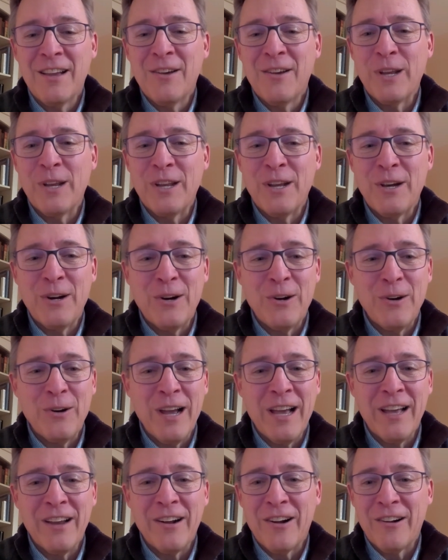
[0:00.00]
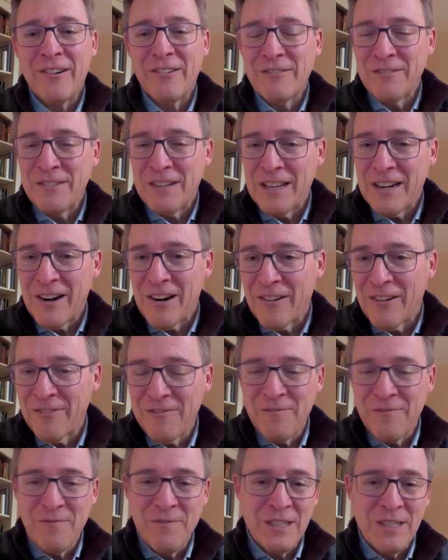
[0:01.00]
We know at our
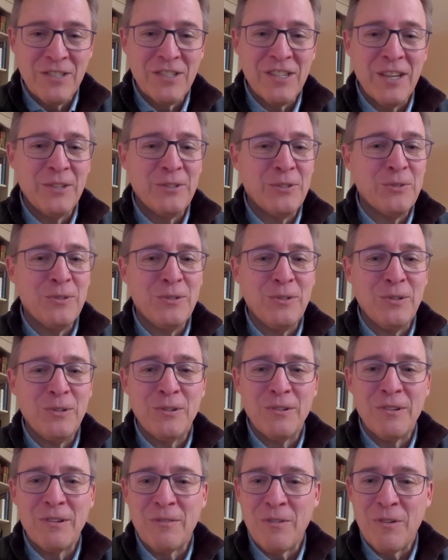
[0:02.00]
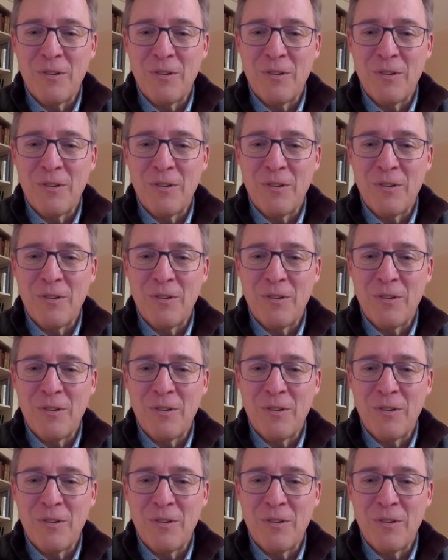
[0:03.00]
fee schedule